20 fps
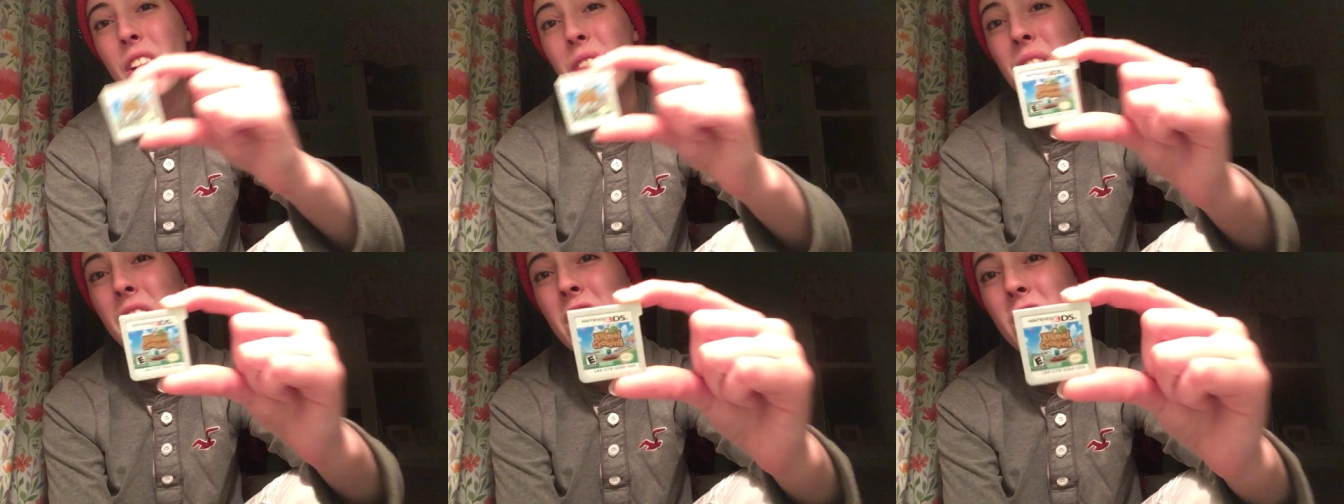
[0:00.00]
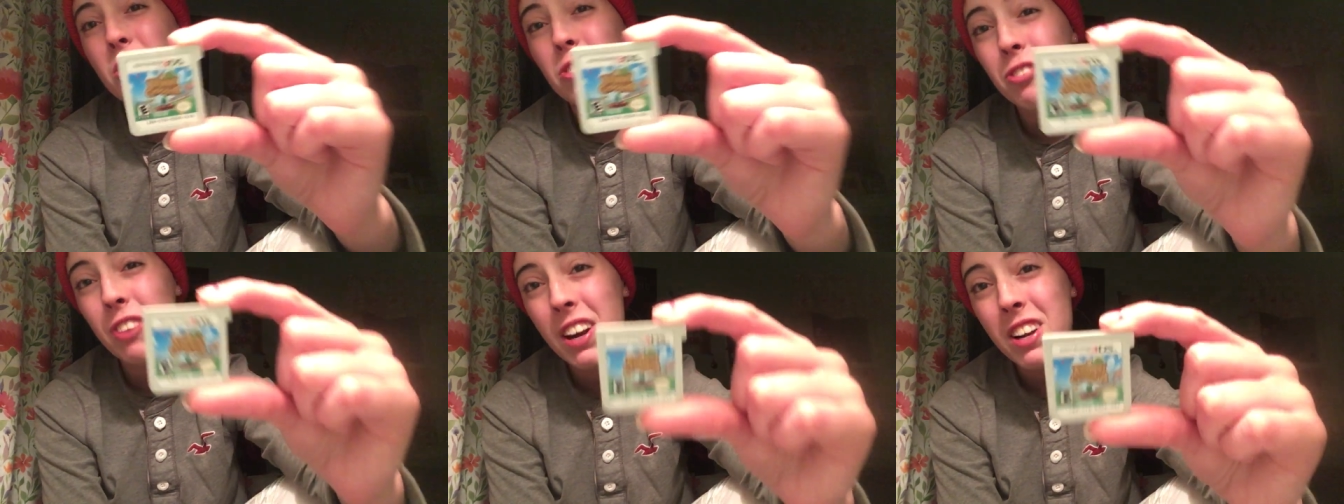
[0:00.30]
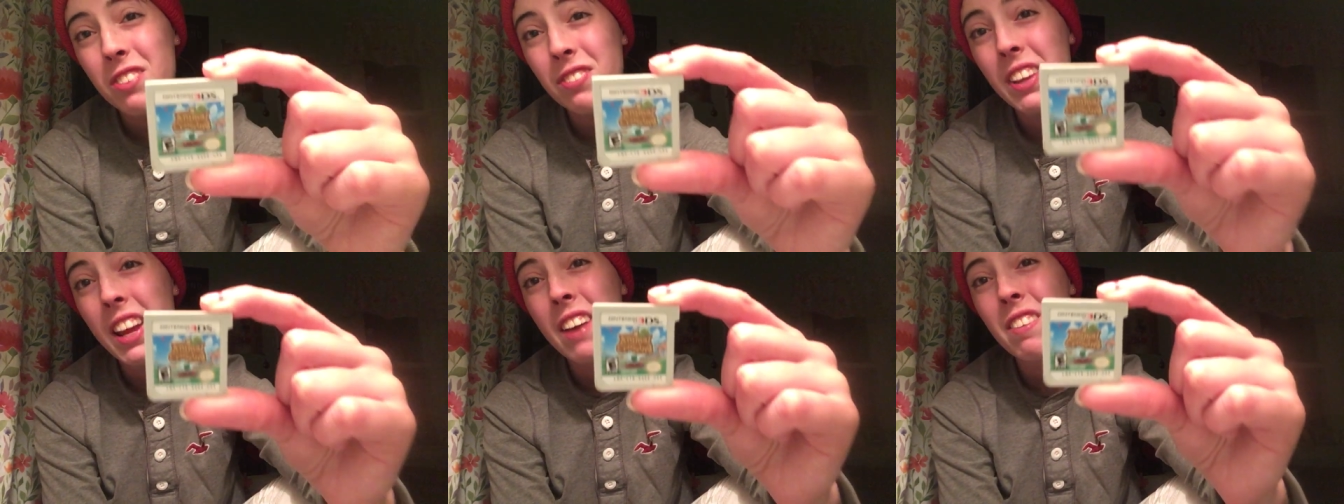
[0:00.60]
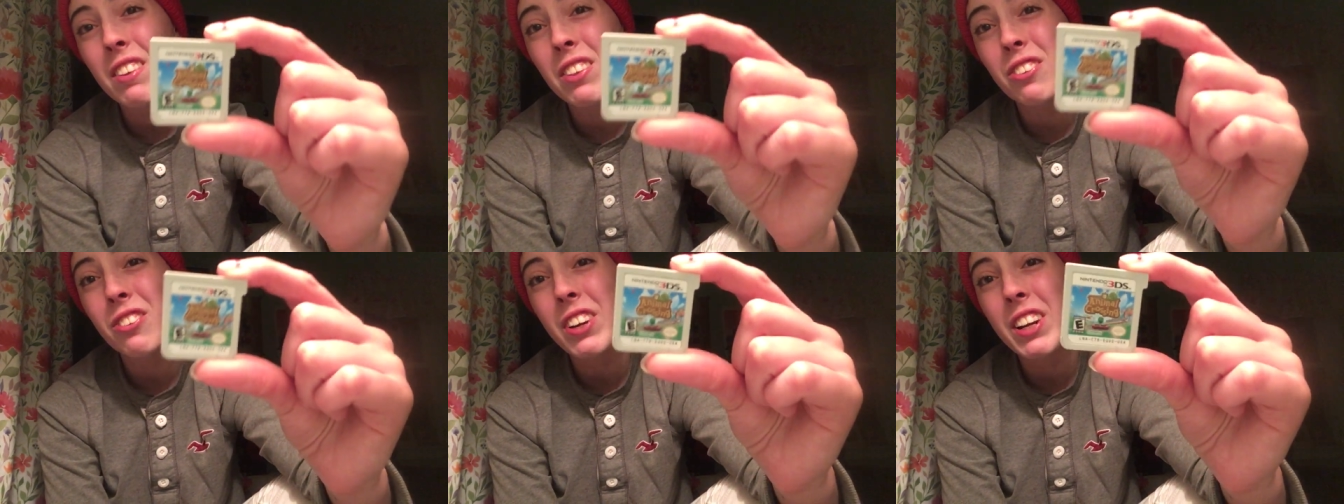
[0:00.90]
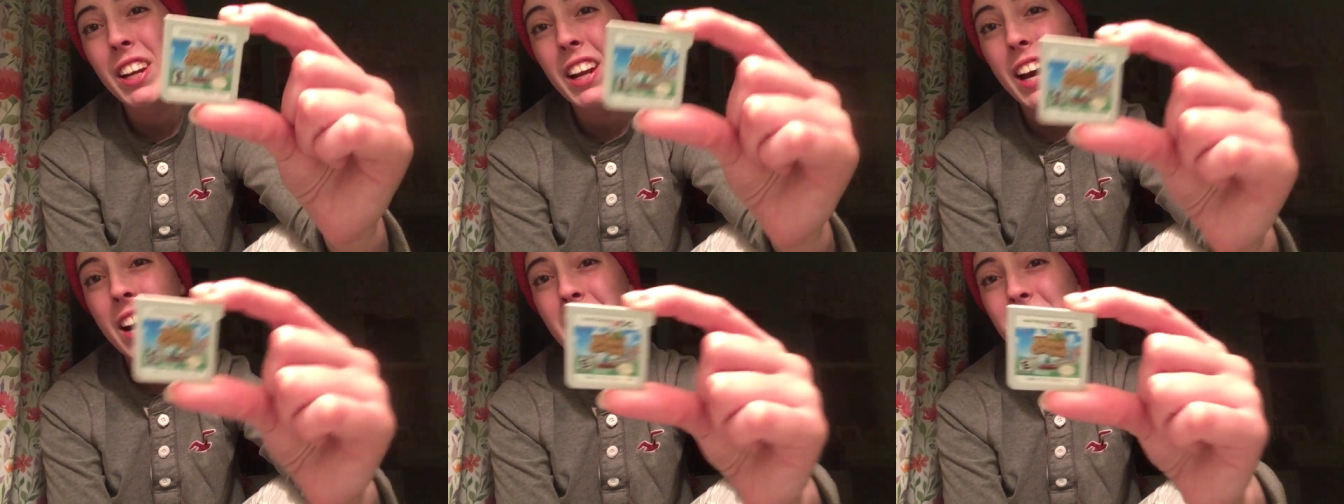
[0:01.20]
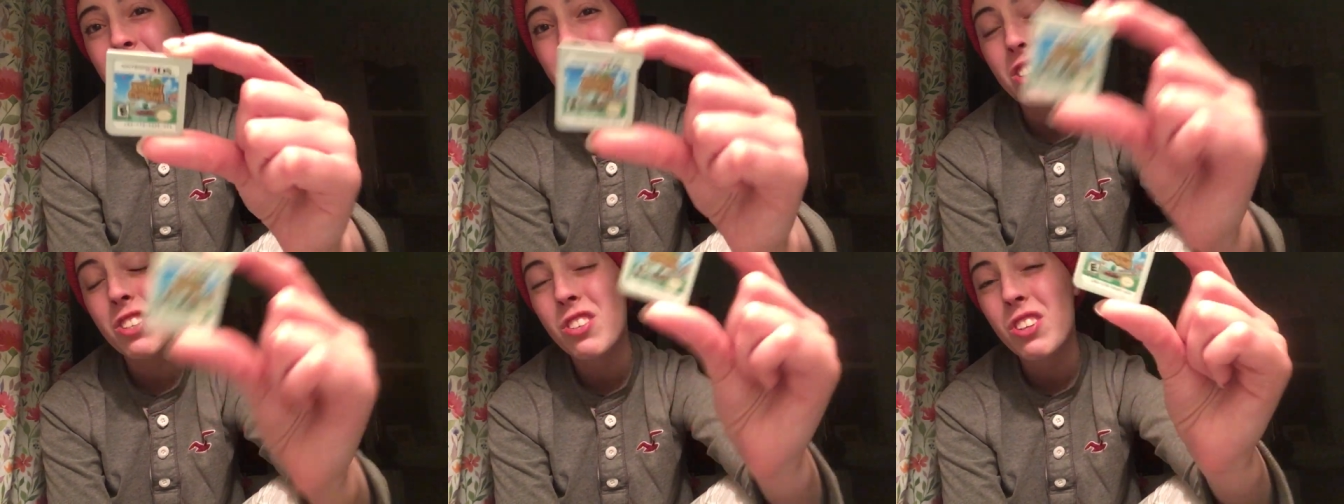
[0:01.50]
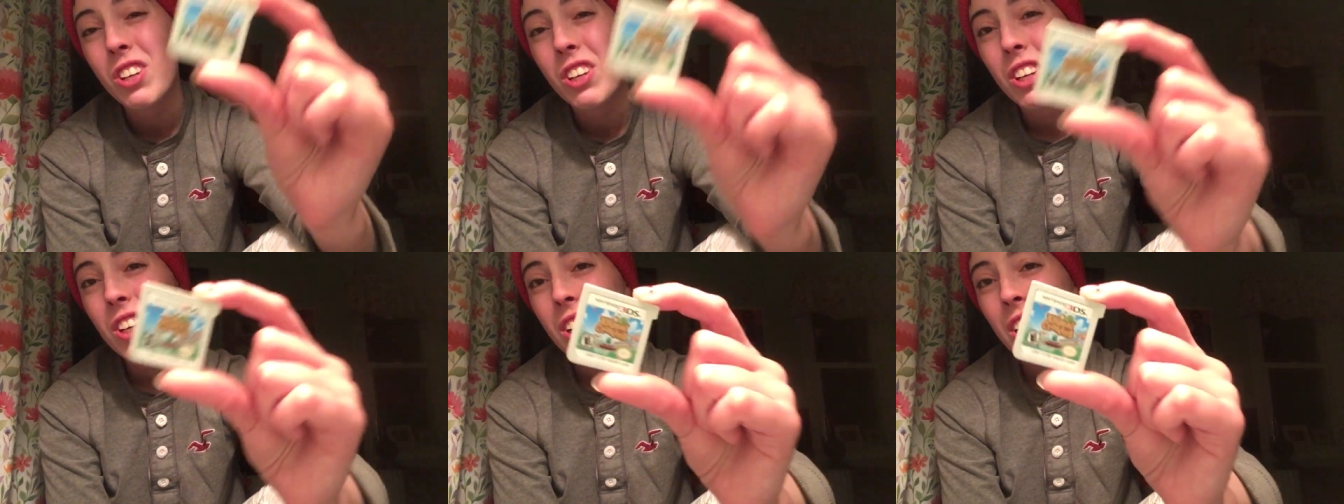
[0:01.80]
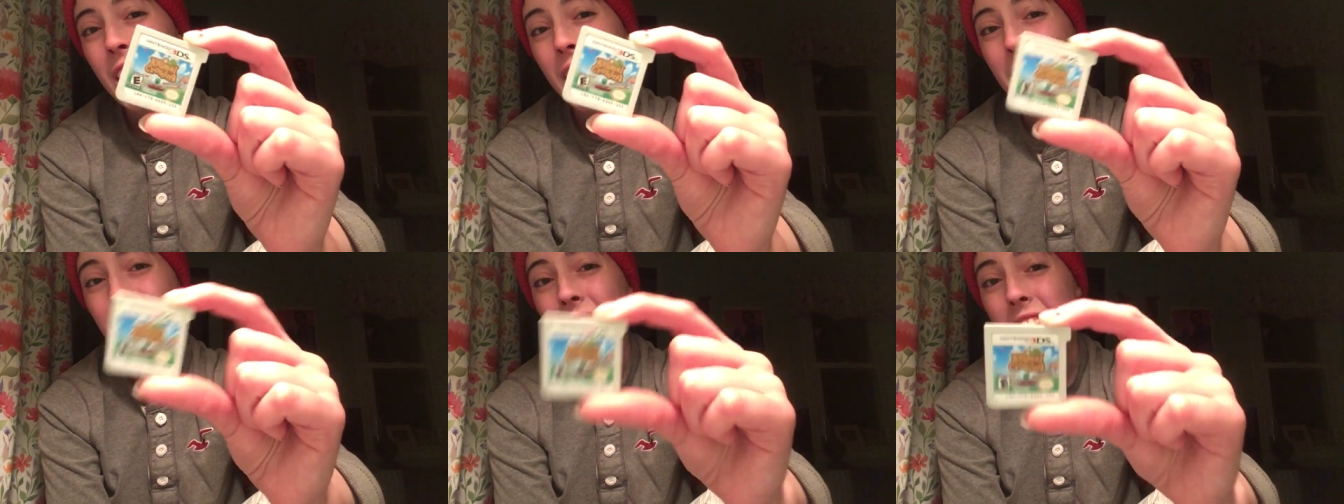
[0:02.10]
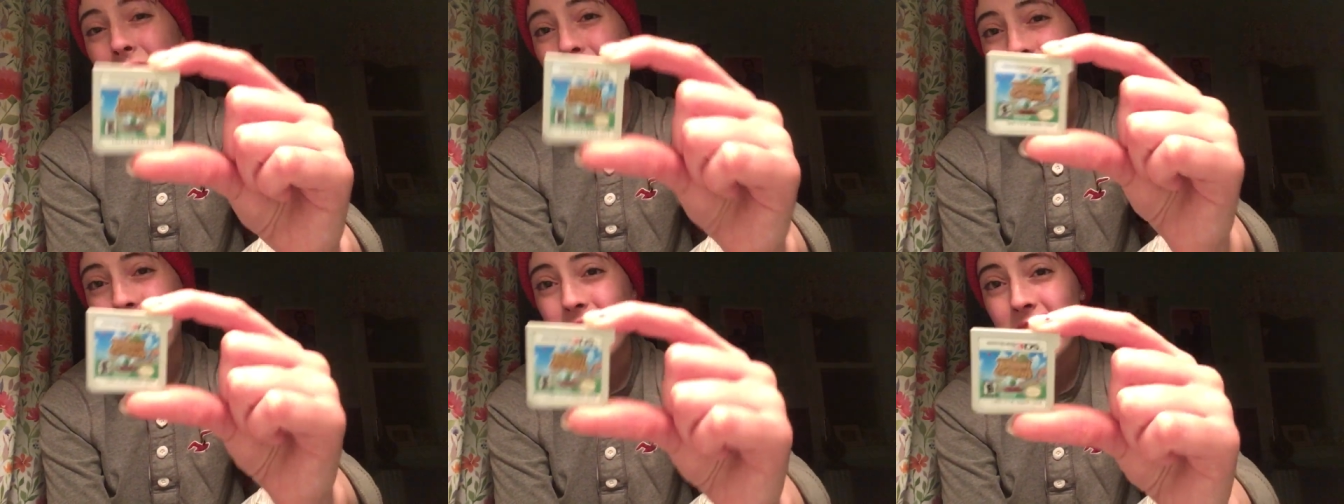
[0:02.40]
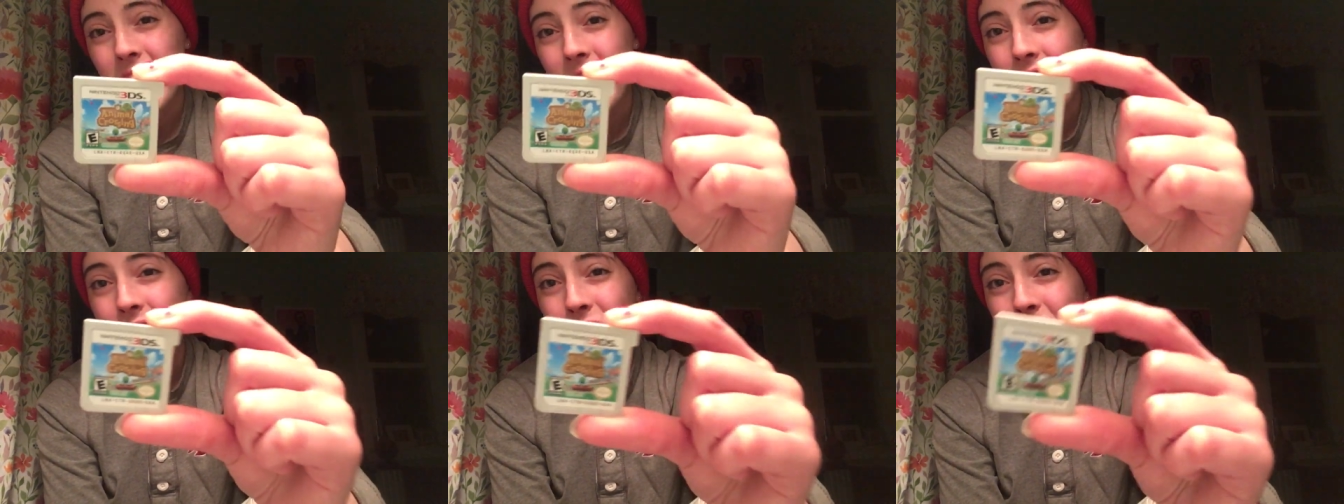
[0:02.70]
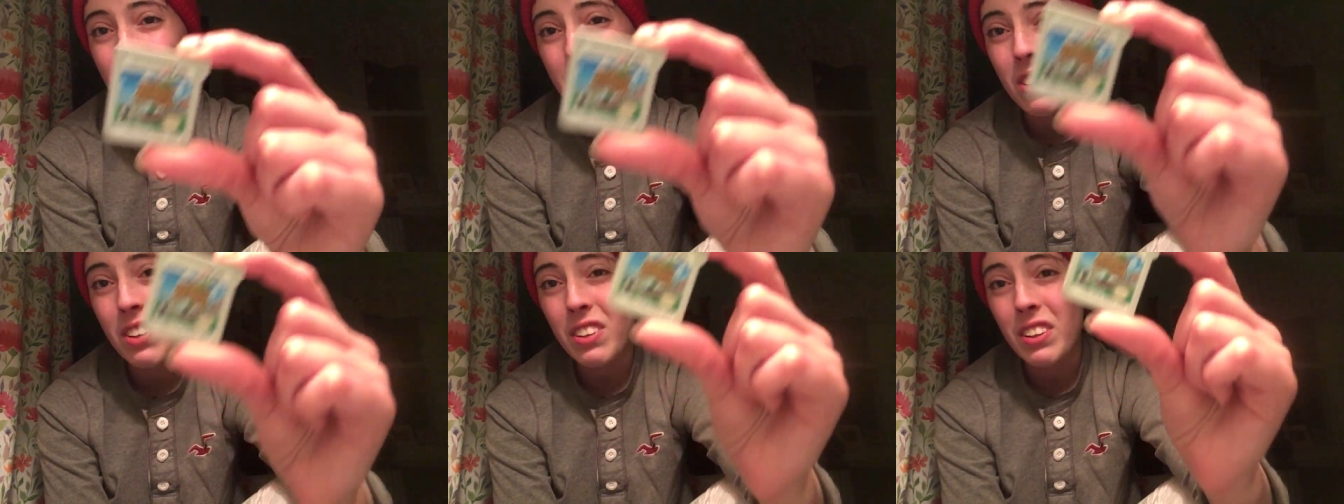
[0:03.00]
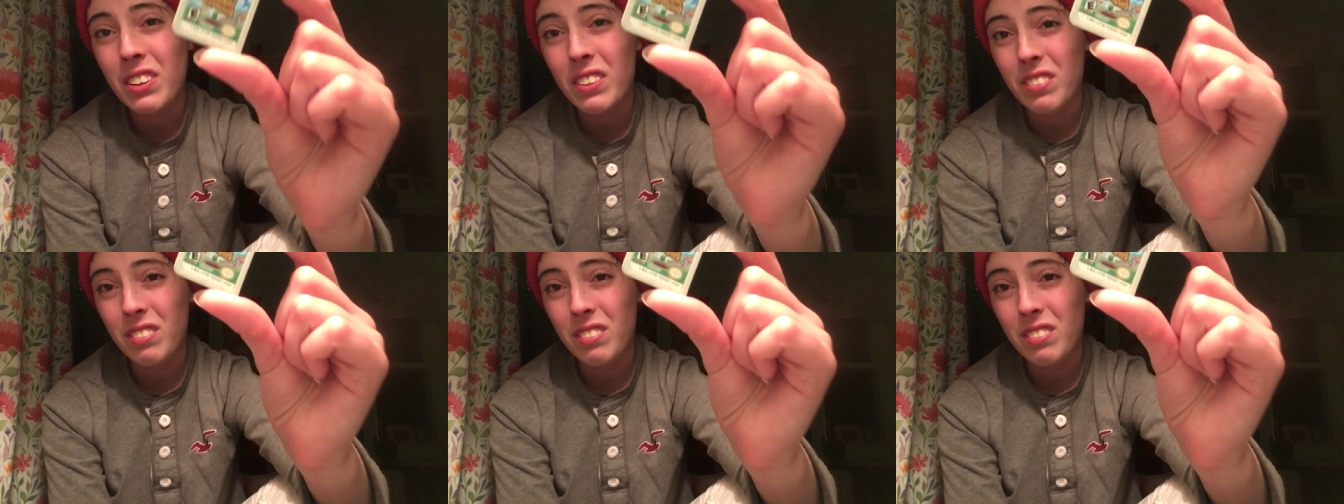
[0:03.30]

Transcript: you can meet your friend if they have a 3DS, and you and they have this game, and